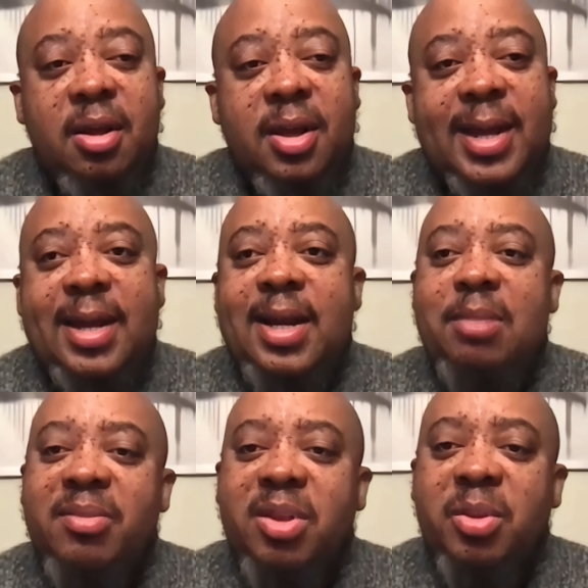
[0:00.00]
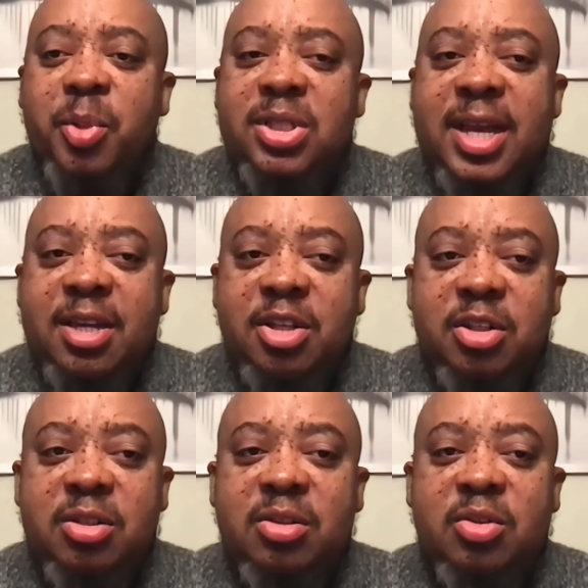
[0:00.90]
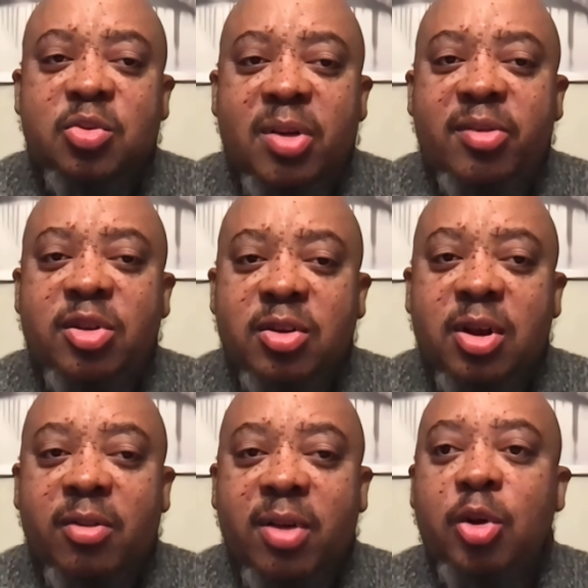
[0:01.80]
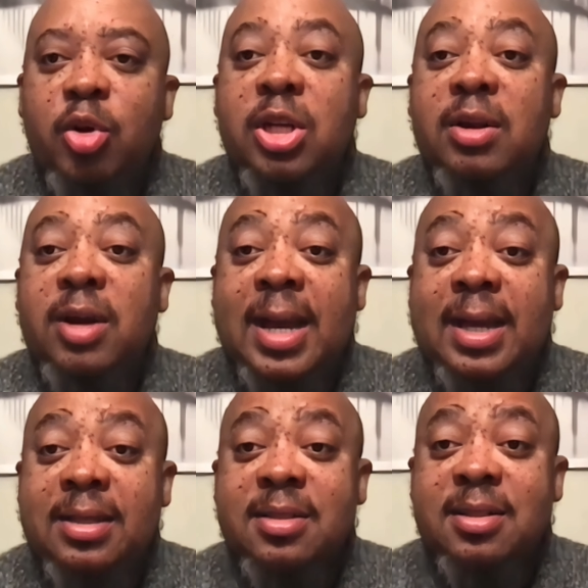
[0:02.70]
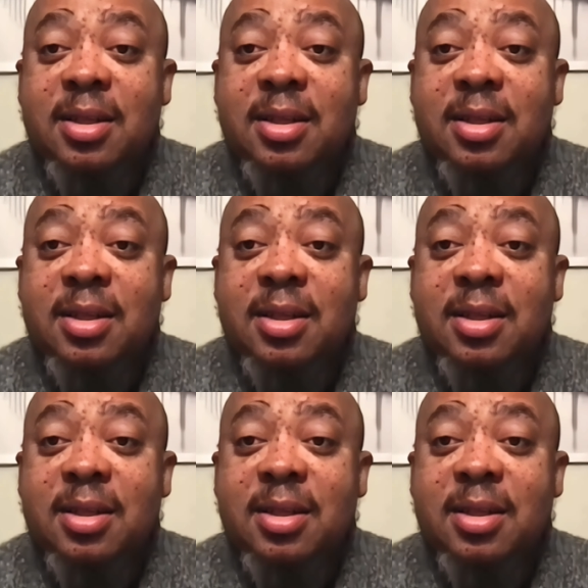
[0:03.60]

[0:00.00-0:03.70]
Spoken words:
LLMs have the potential to revolutionize